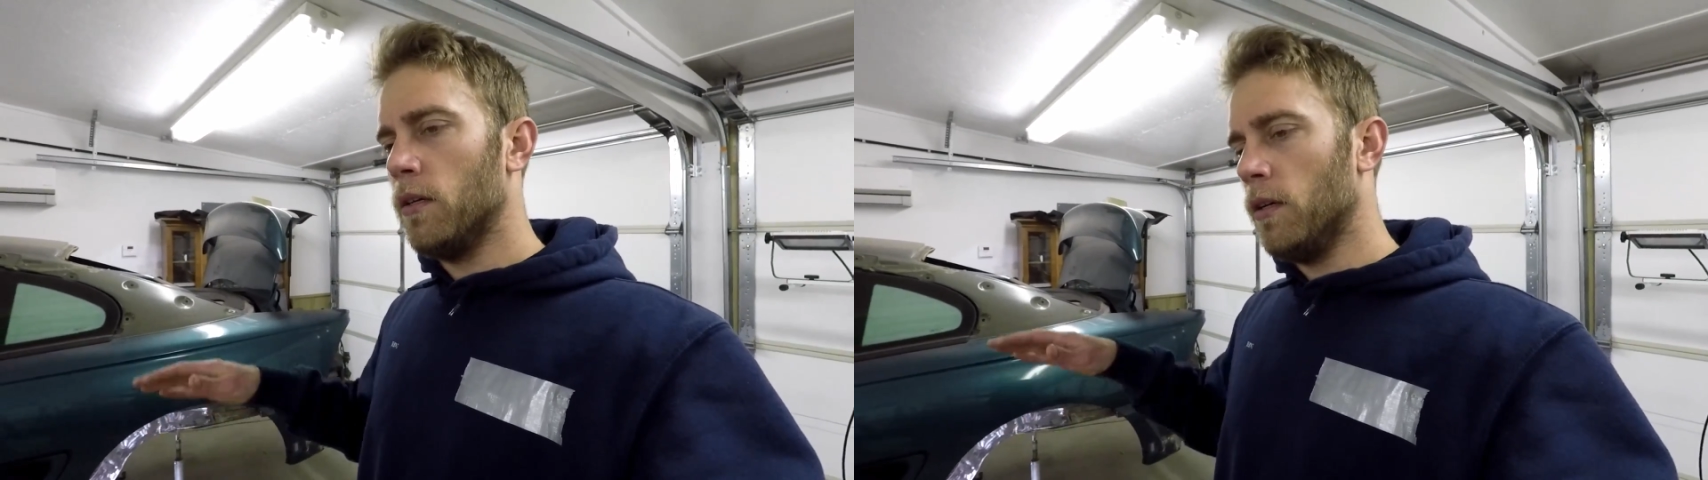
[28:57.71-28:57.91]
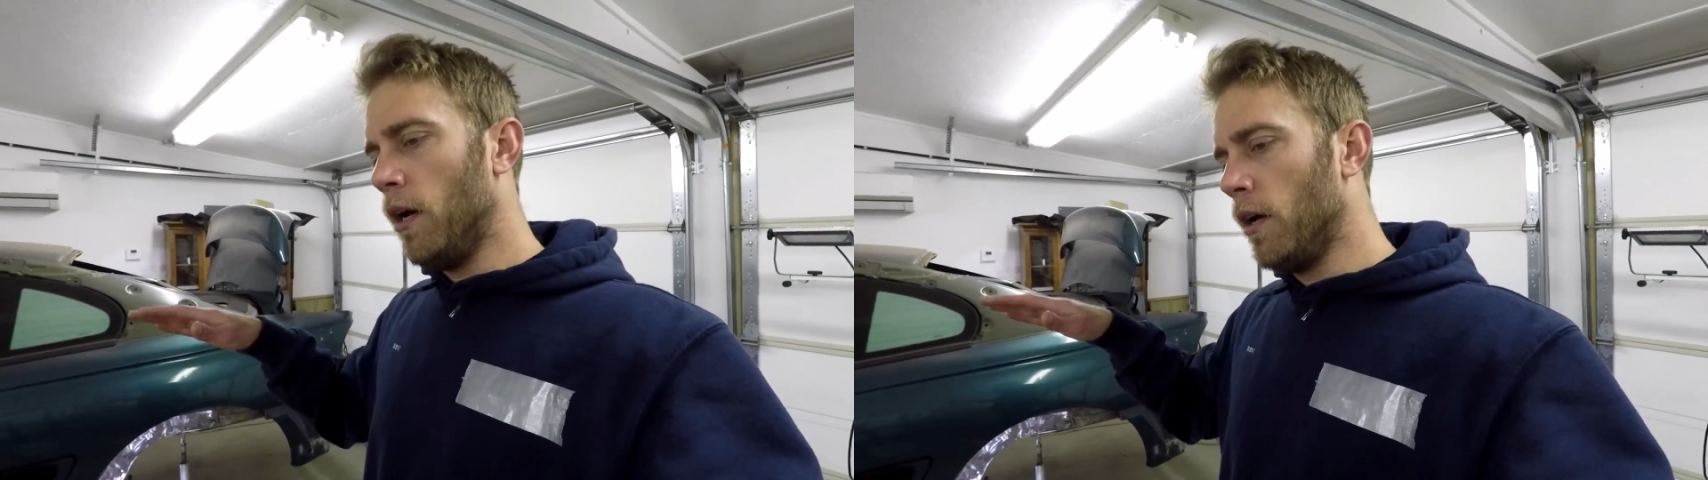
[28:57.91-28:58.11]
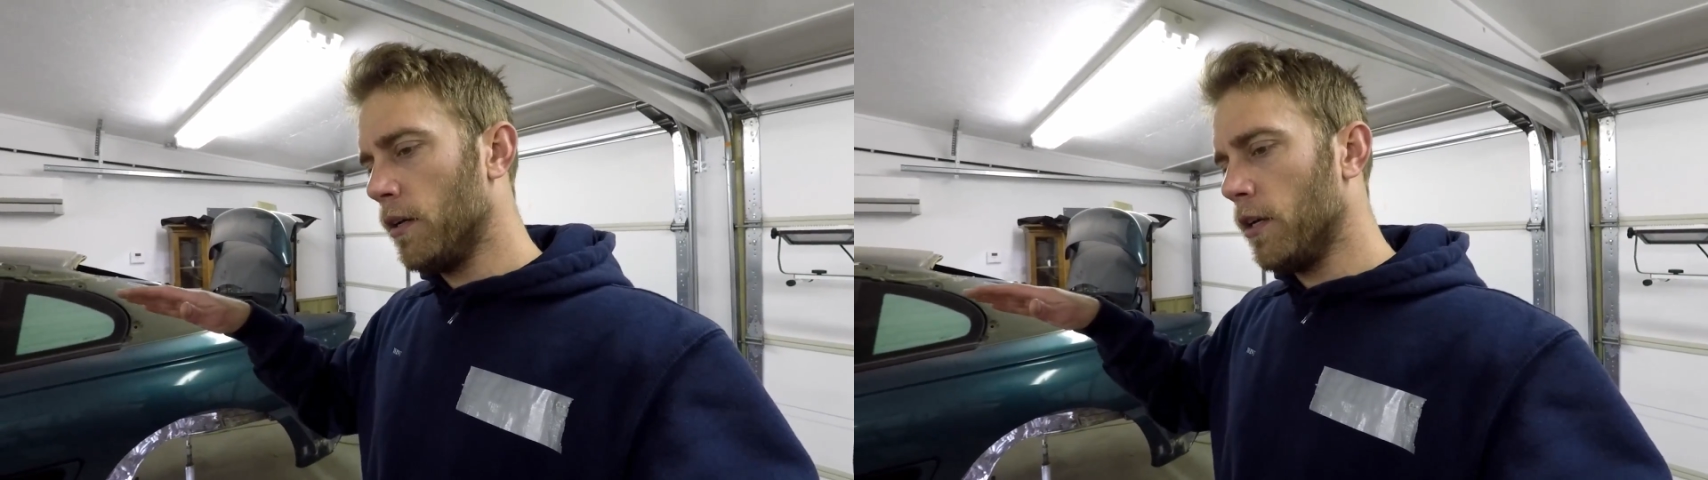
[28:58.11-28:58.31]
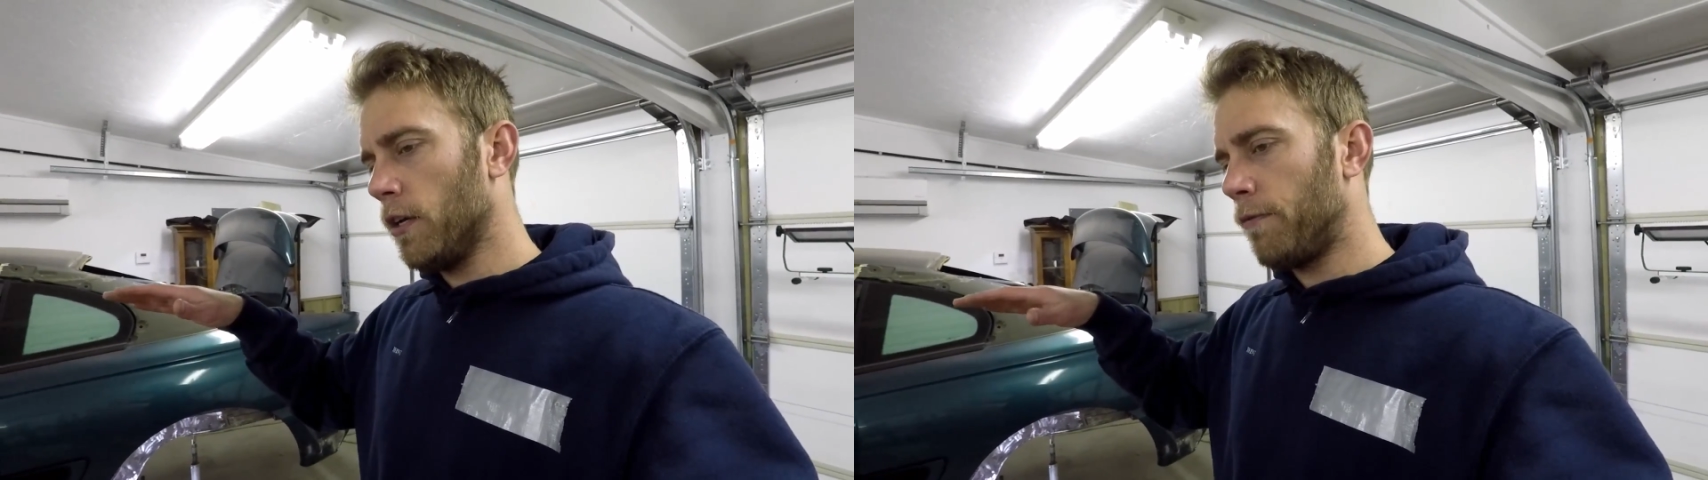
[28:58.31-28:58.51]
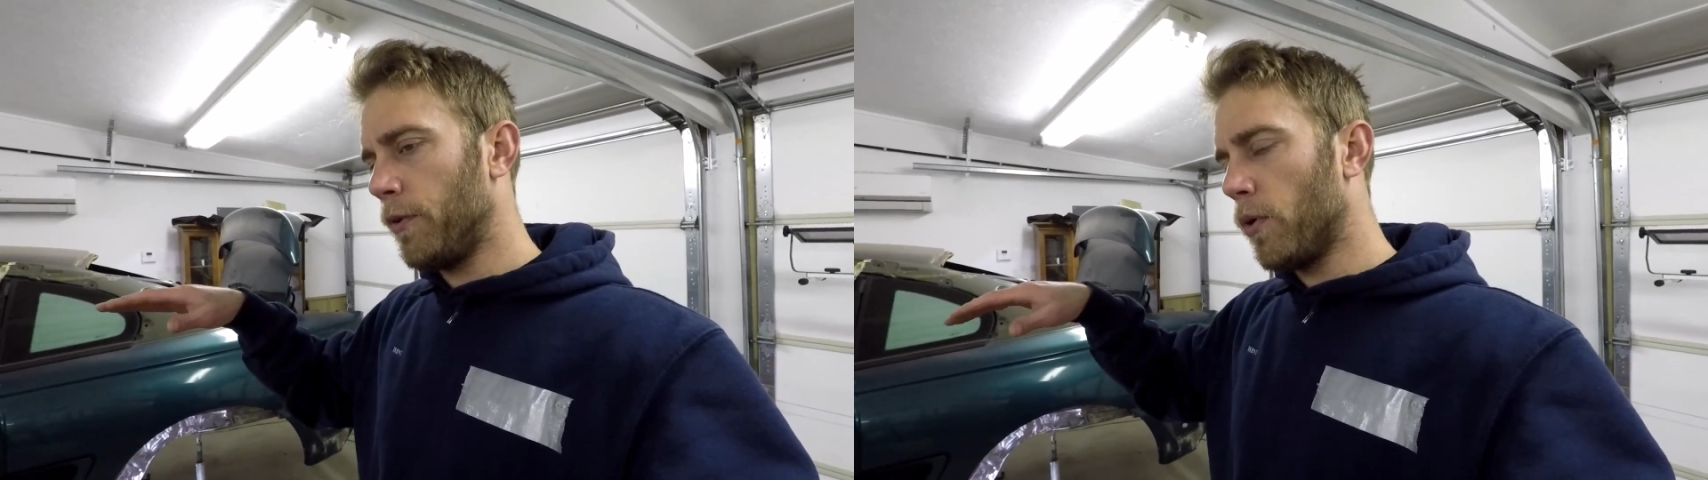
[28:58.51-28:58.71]

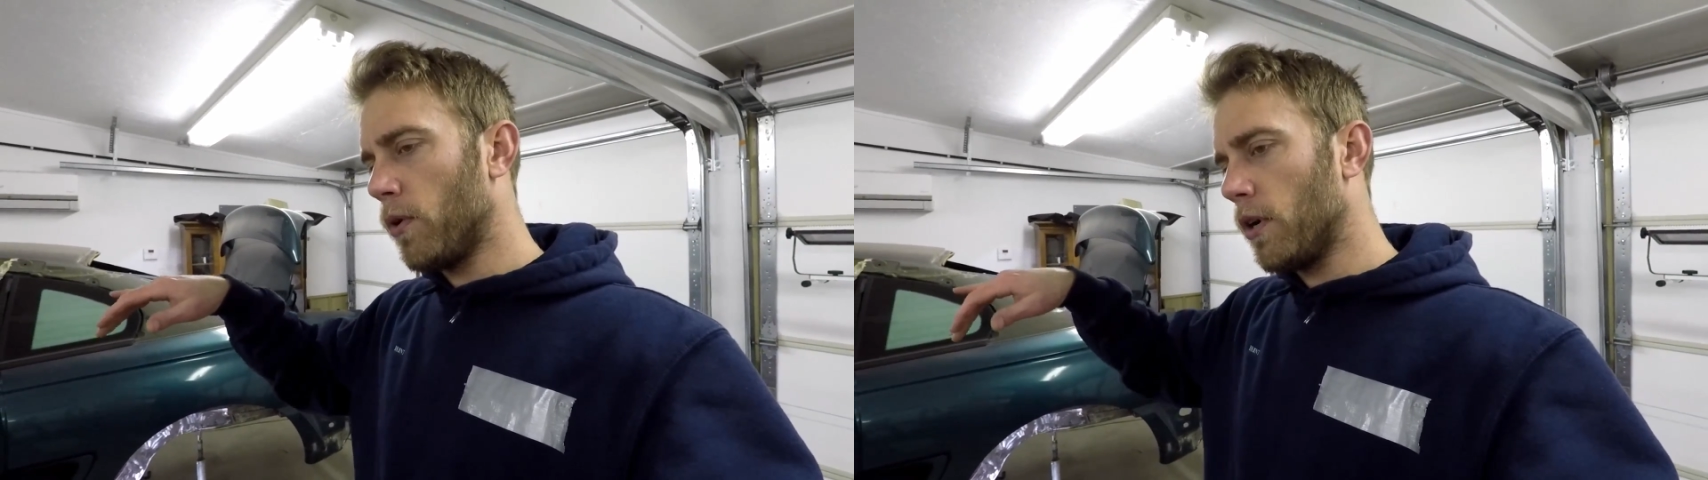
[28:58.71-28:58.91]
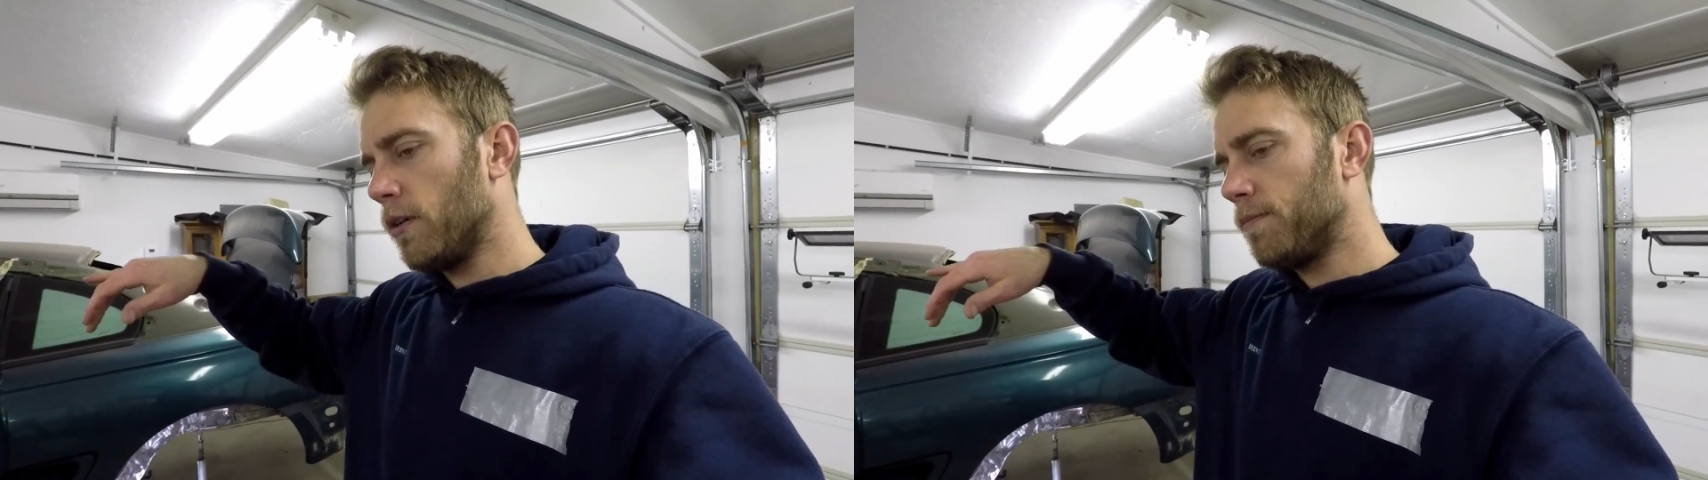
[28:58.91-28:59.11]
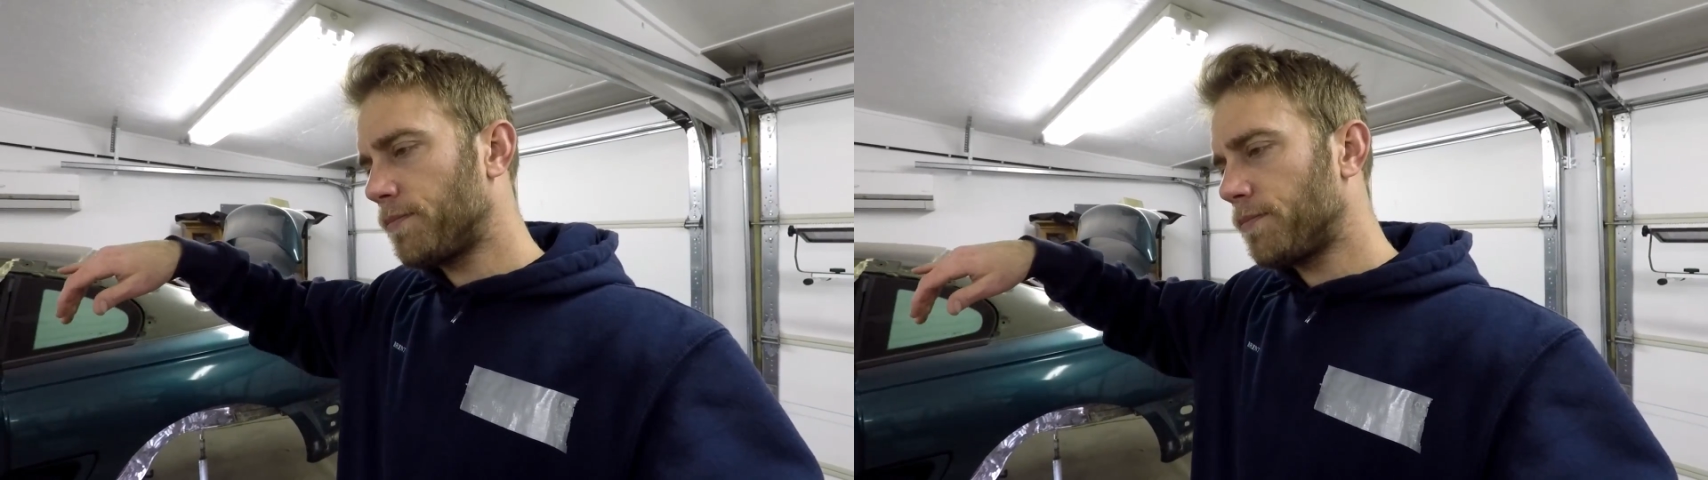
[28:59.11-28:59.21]
If your